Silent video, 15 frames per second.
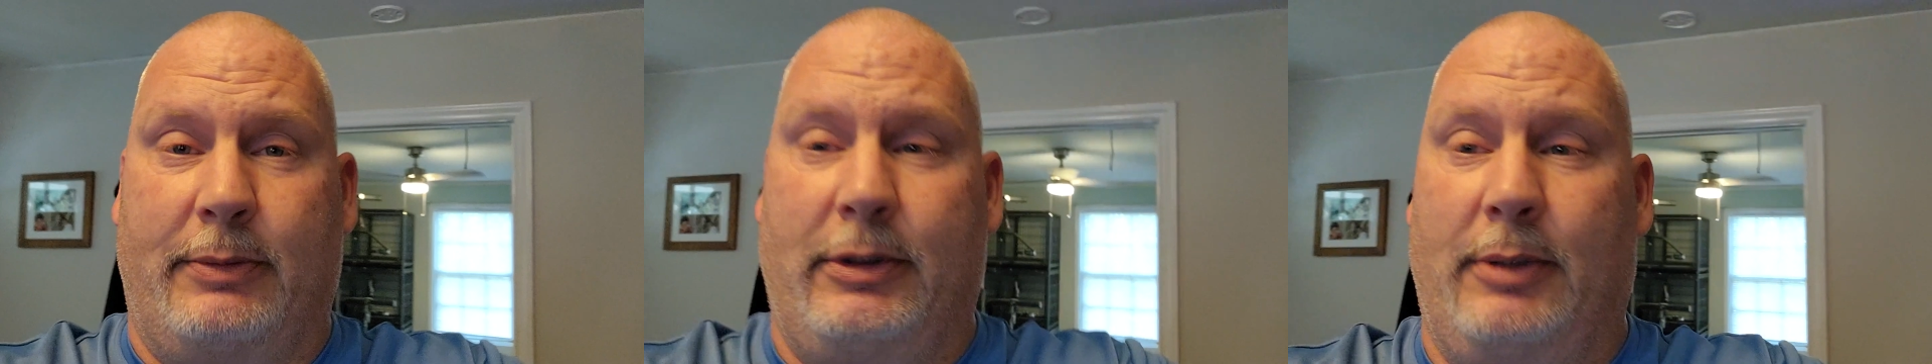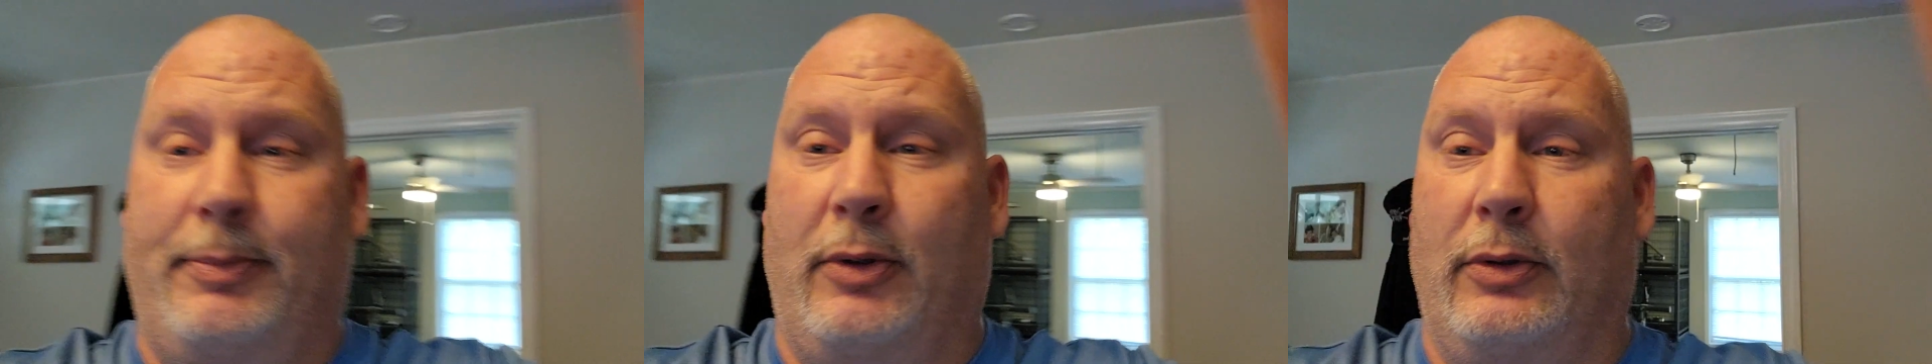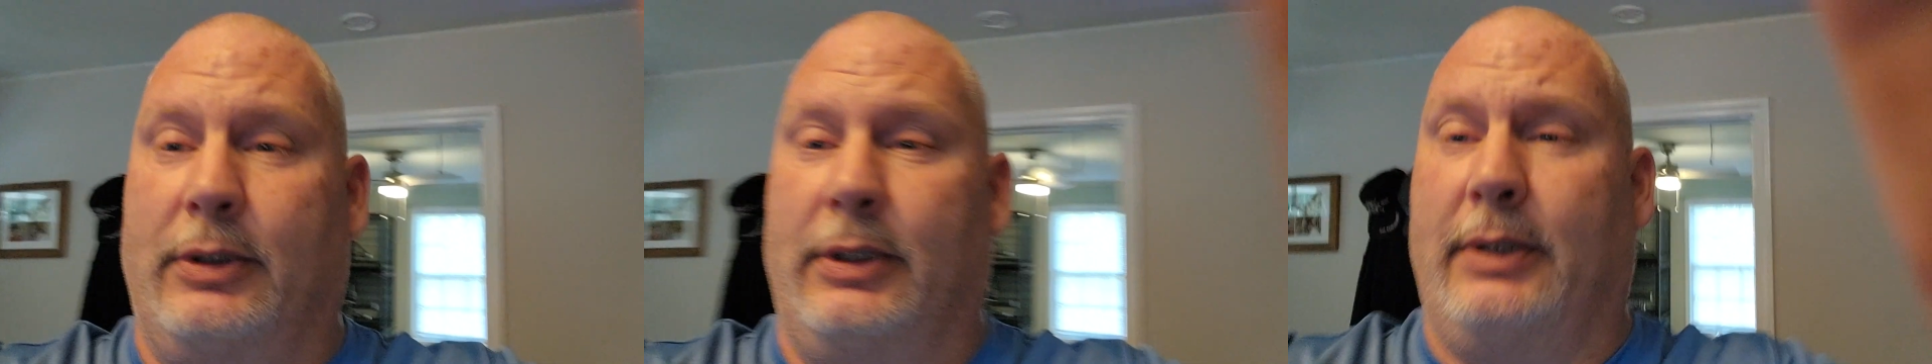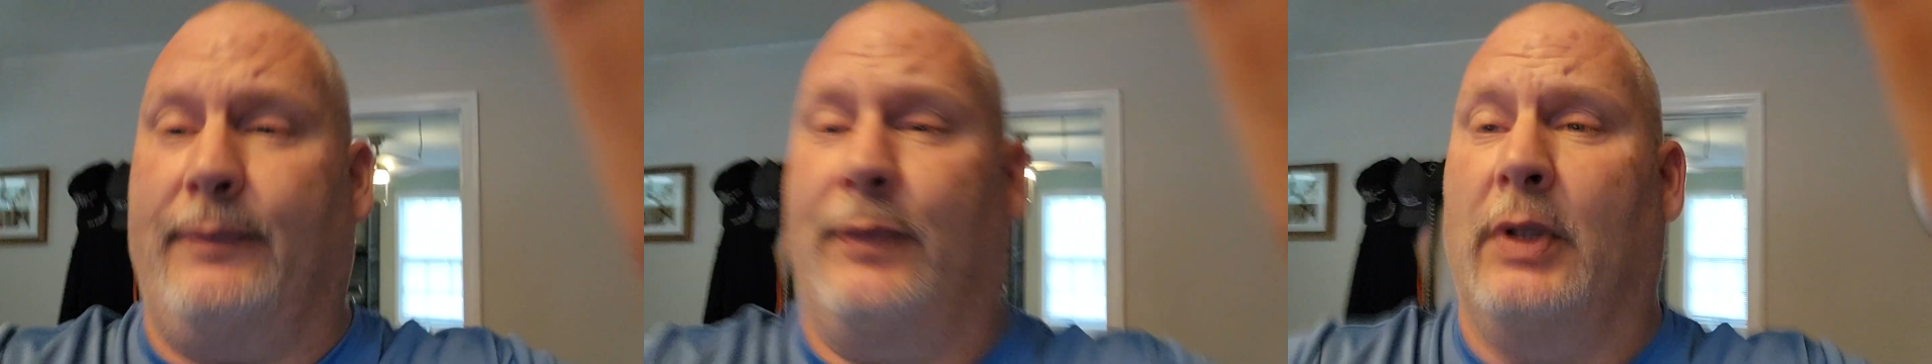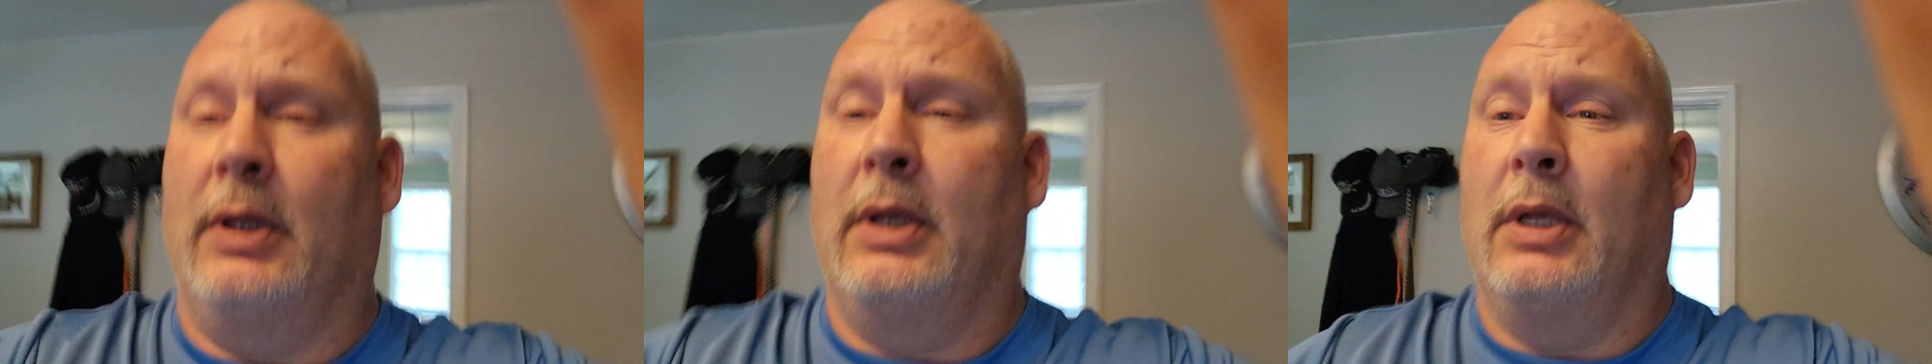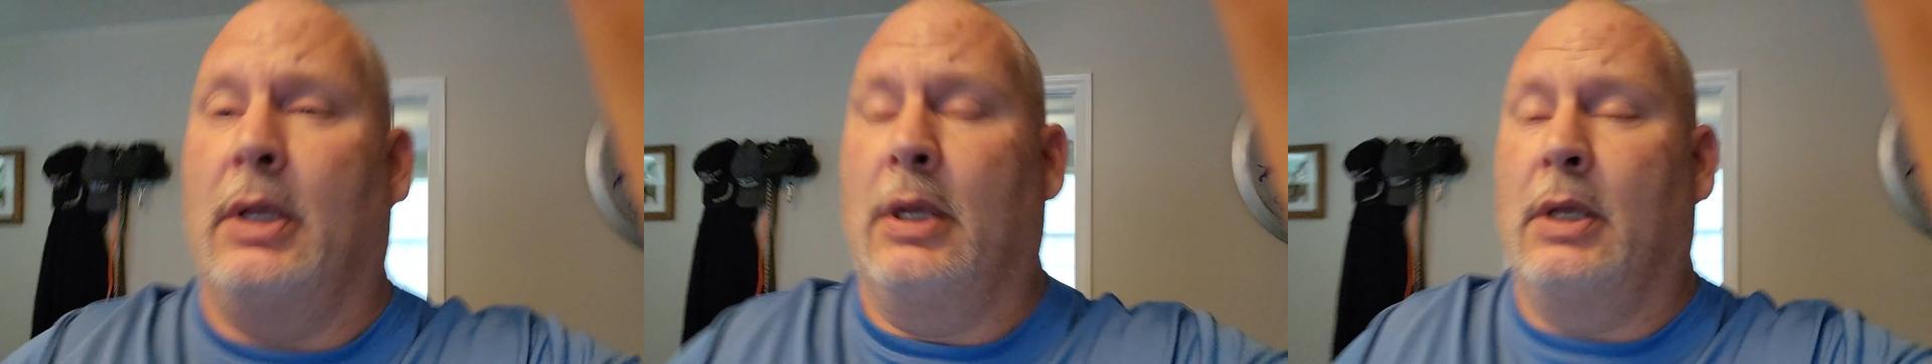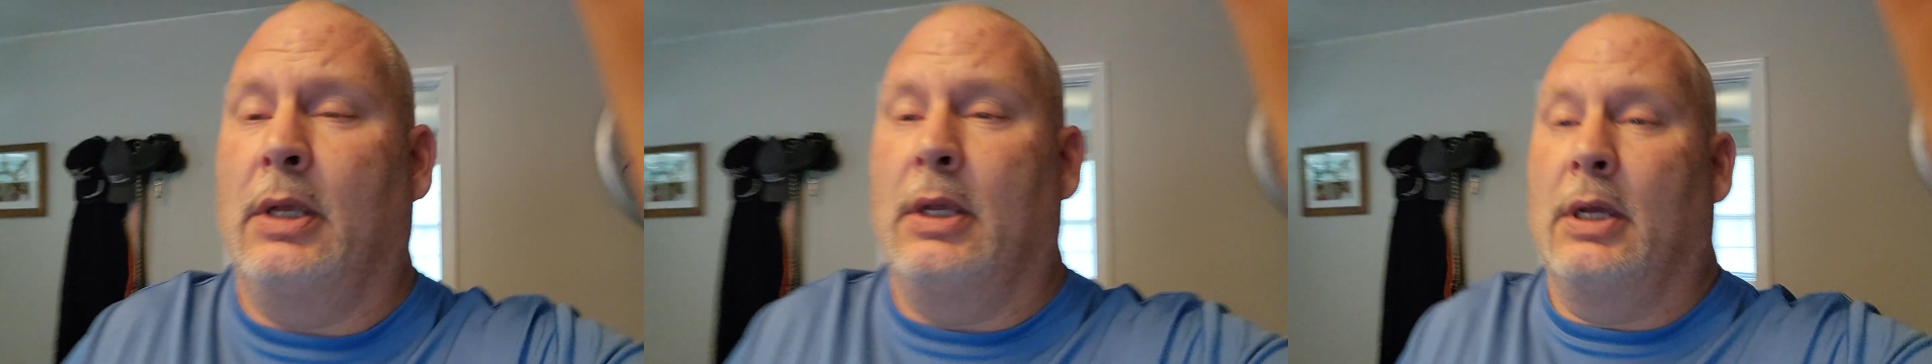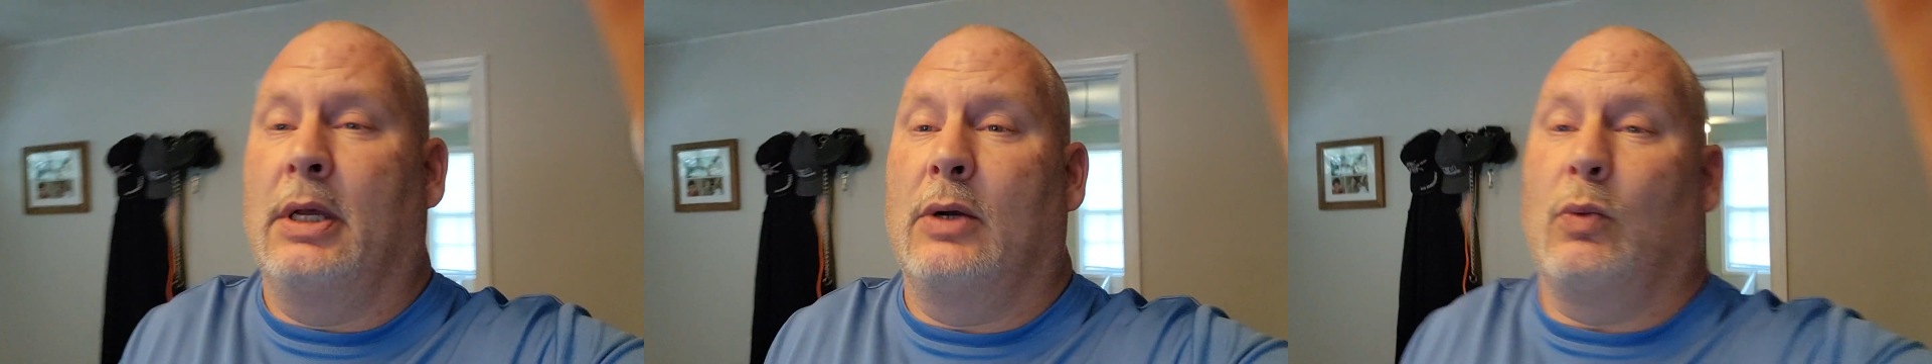kept me up all night.
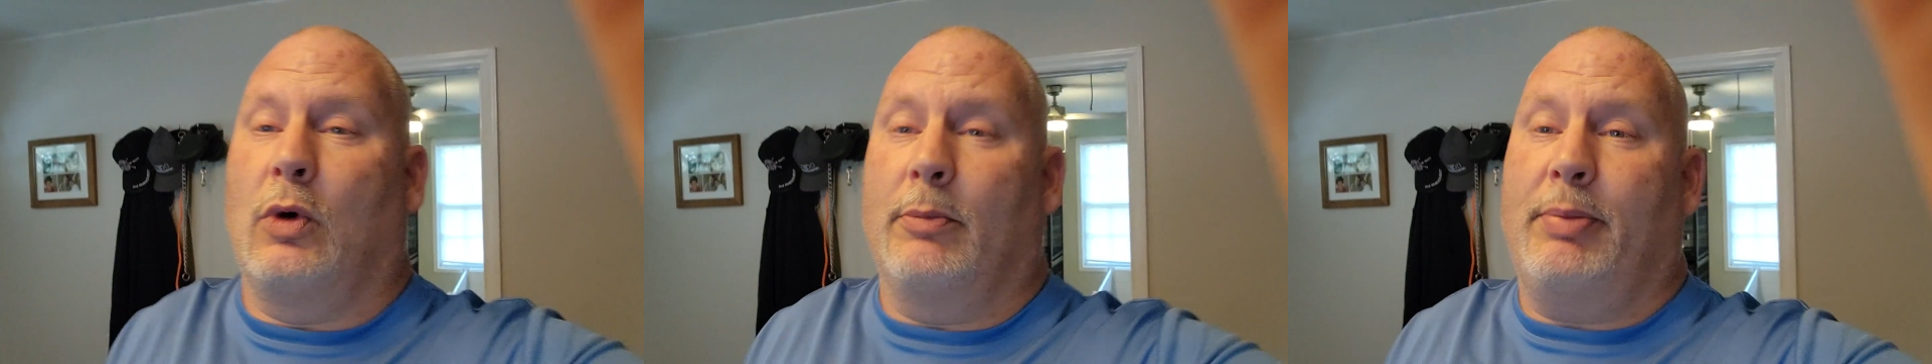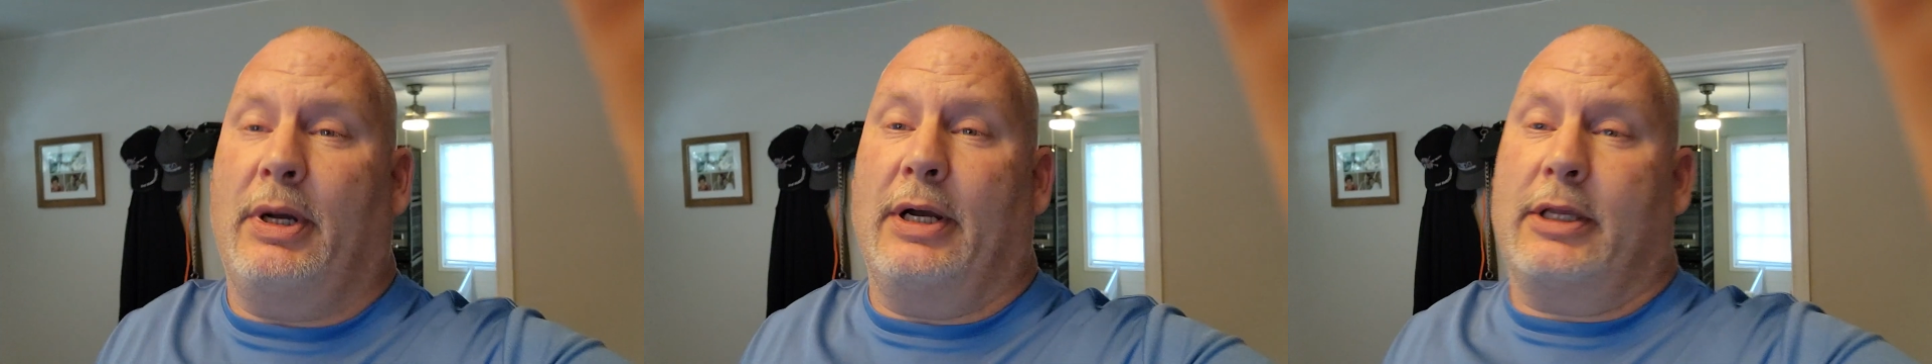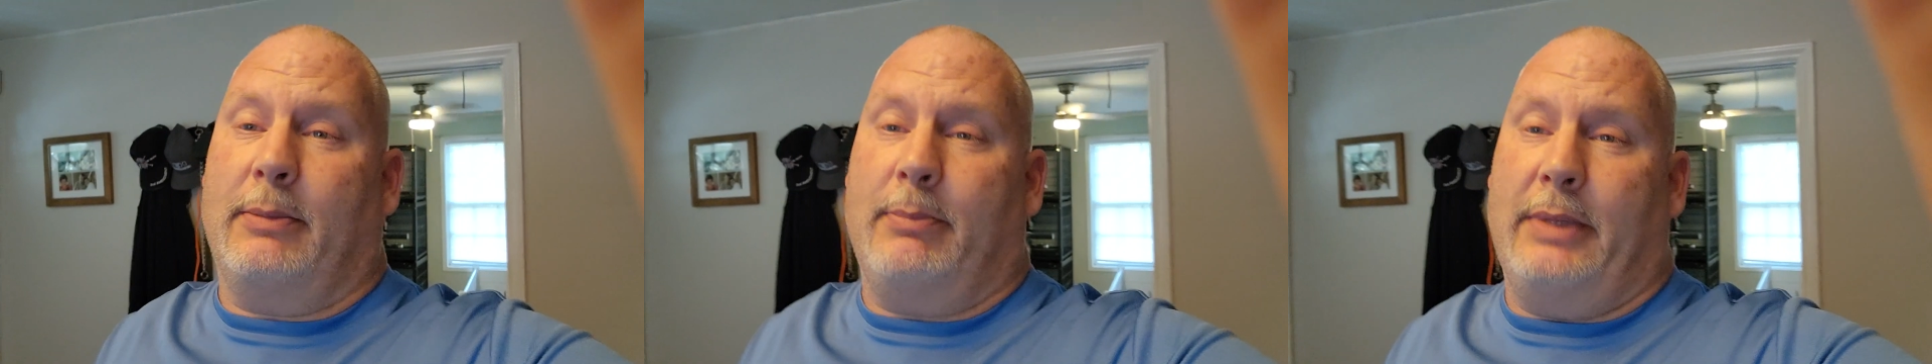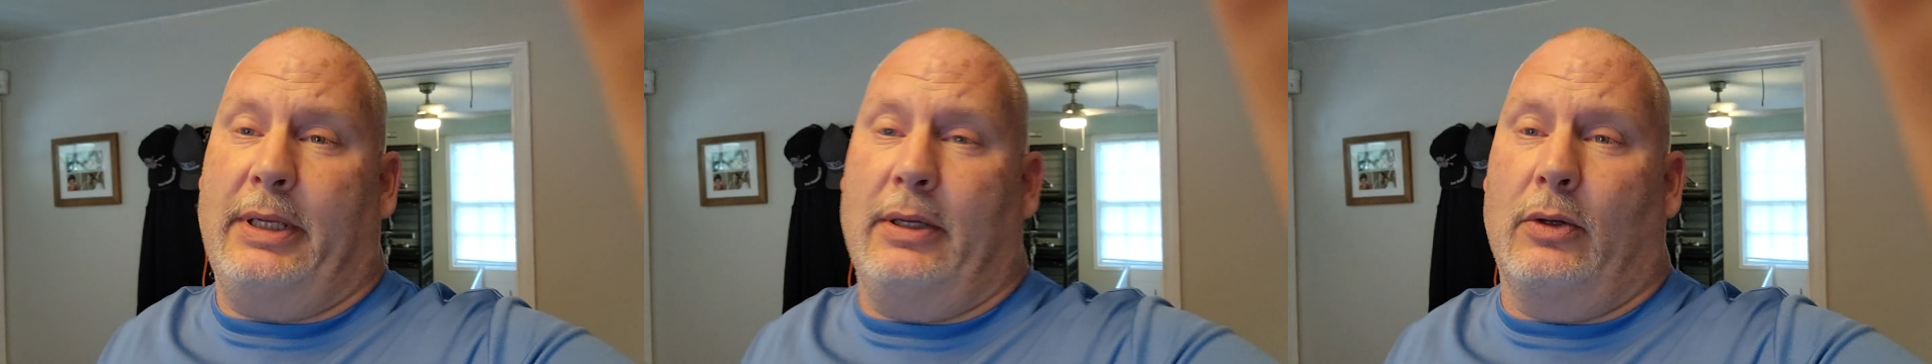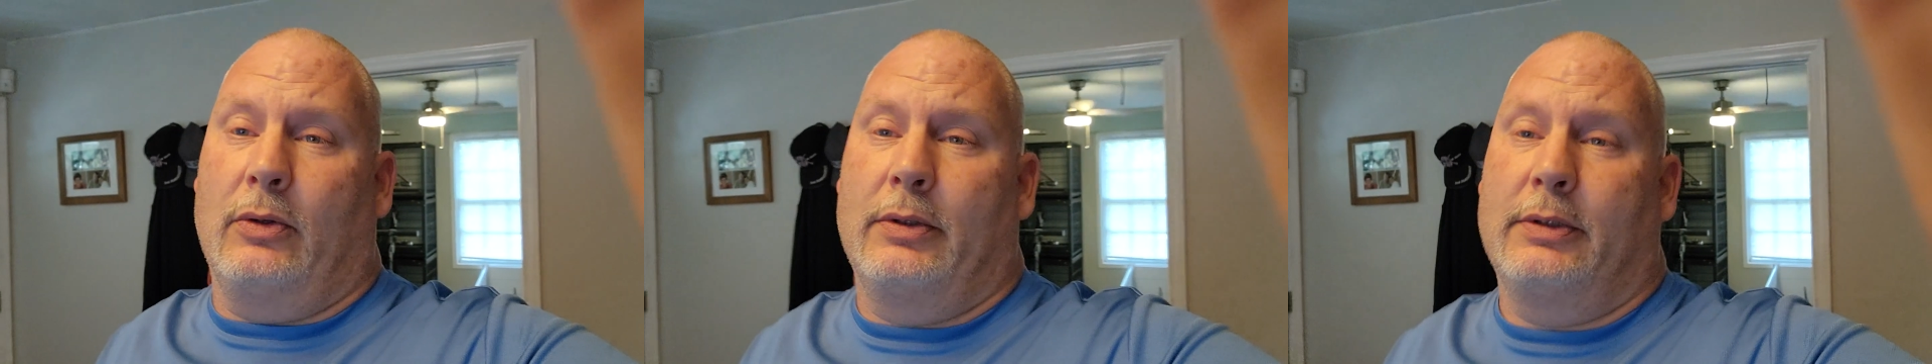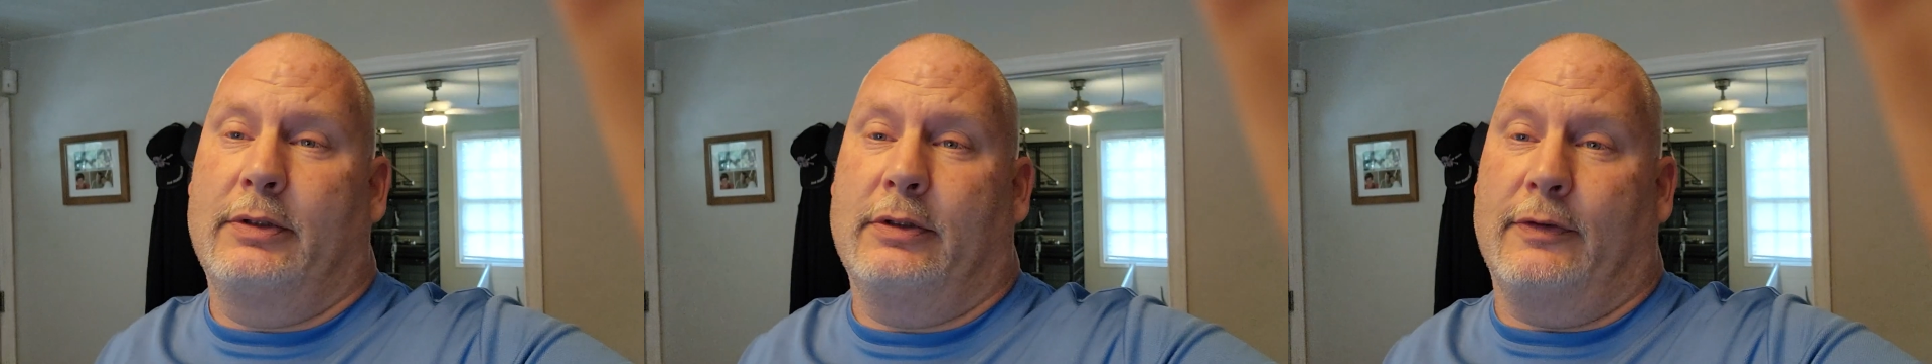One pocket male,